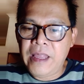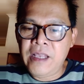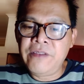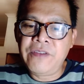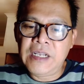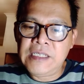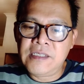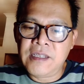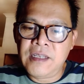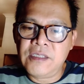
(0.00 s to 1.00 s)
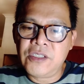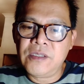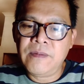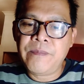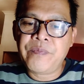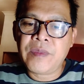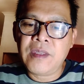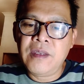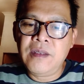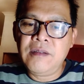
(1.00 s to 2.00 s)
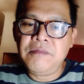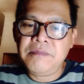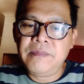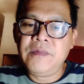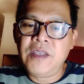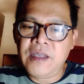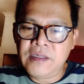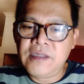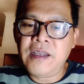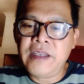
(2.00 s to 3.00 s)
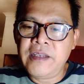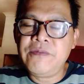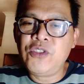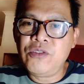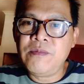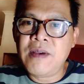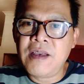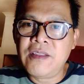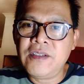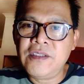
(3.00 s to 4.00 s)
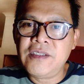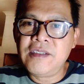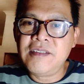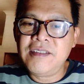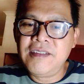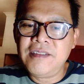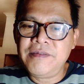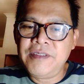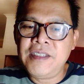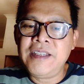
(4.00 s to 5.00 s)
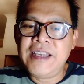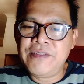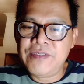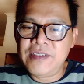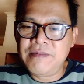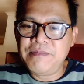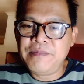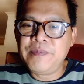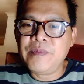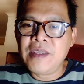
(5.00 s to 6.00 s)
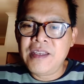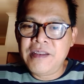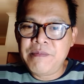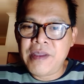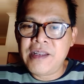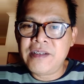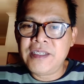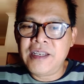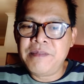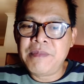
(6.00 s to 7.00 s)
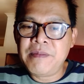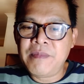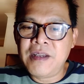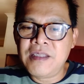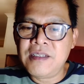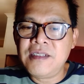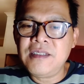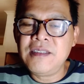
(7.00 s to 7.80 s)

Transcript: In fact, I said, yes, I have two mothers in heaven, Mary and my mother.